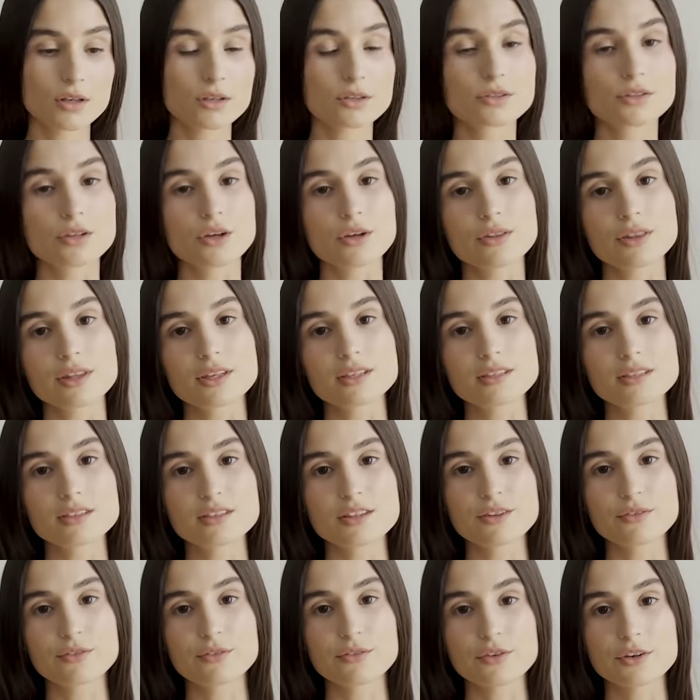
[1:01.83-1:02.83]
So this is
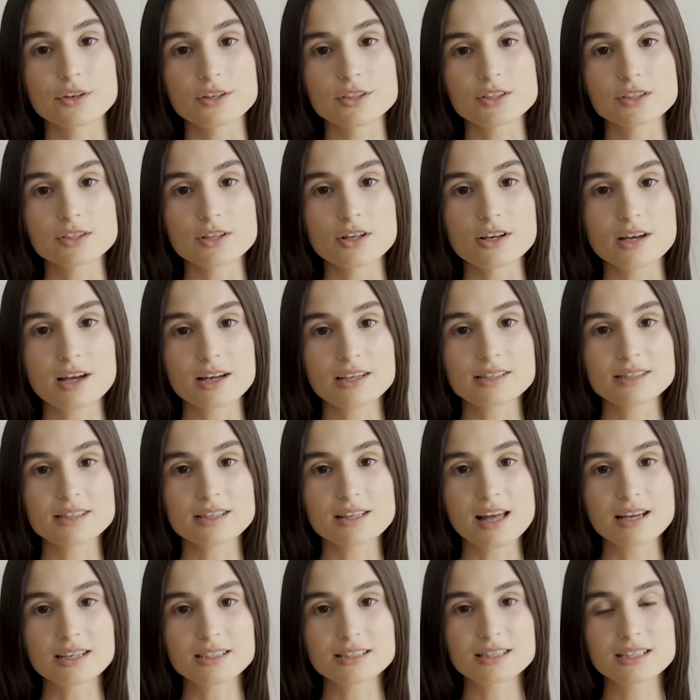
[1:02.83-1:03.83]
the first look I
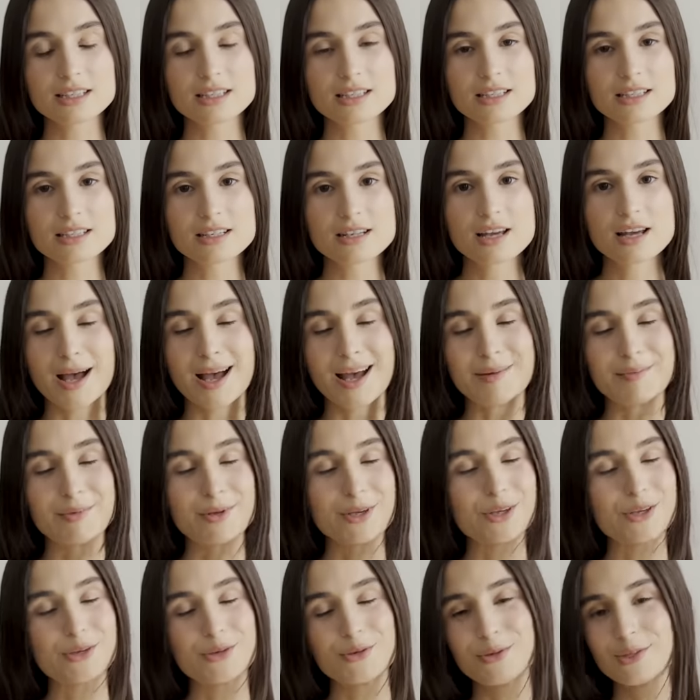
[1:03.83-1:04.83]
selected. I'm a
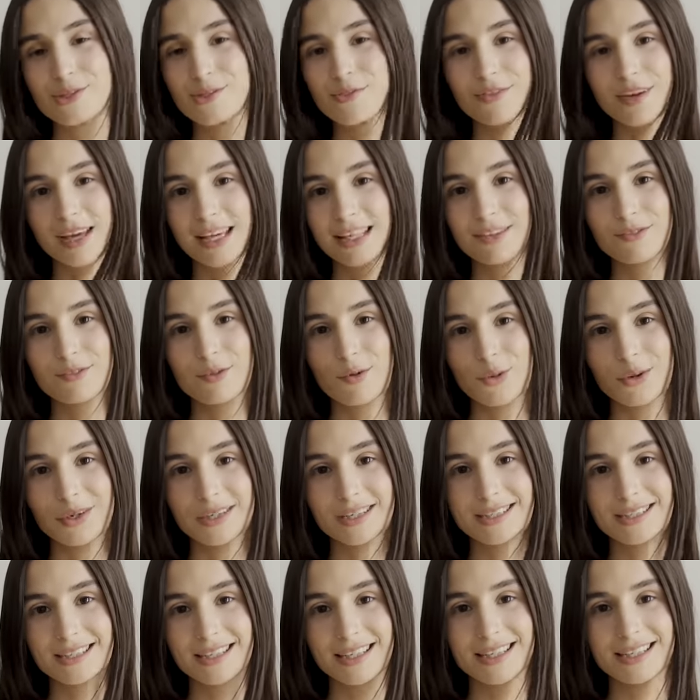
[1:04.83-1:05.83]
huge fan of
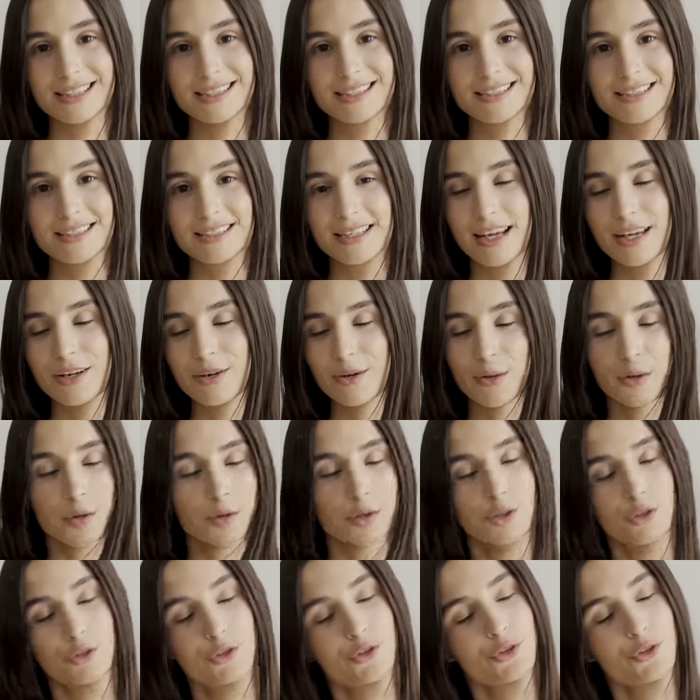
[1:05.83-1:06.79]
corsets. I know they're a